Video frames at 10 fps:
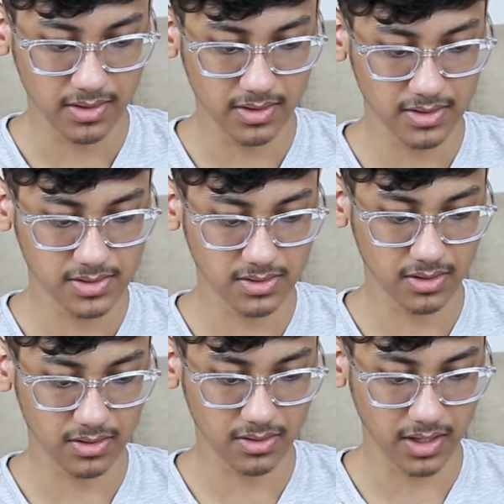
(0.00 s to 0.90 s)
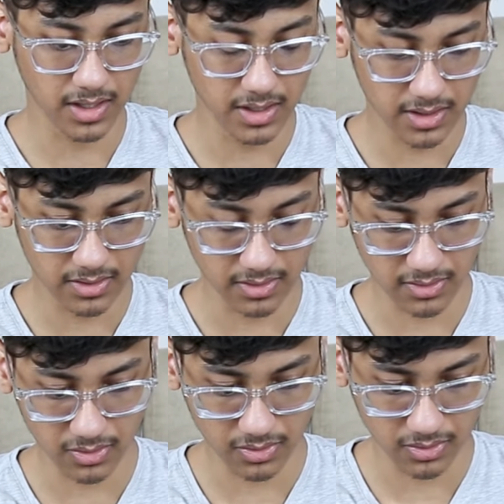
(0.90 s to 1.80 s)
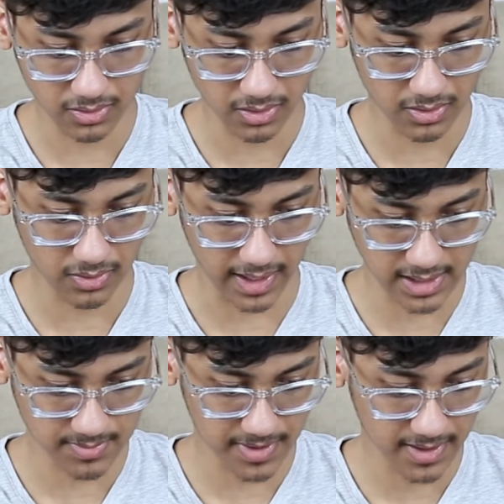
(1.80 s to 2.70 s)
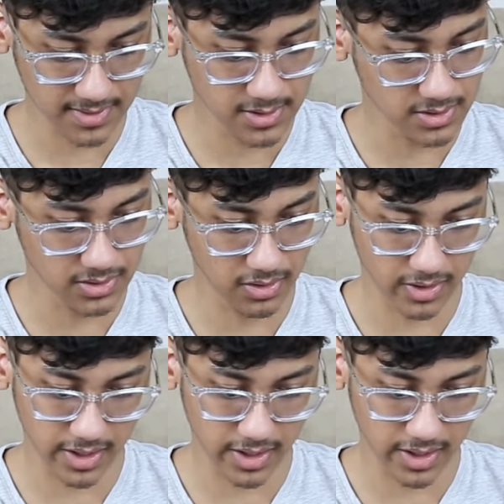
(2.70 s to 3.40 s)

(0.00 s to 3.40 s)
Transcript: it is uh, ready to you know experience you're